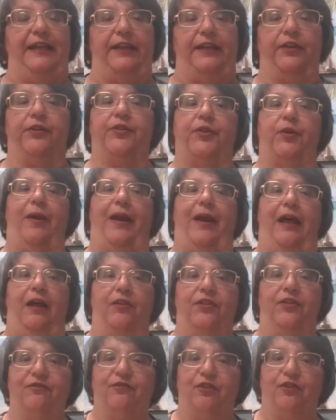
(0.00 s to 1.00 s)
hear their
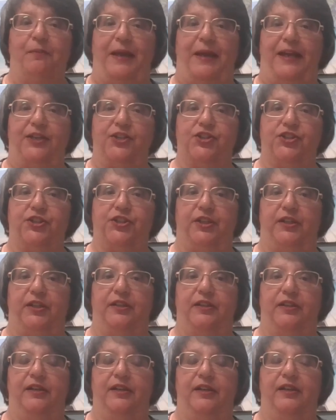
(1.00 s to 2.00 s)
health
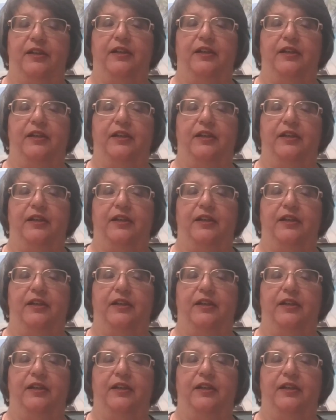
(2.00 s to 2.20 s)
information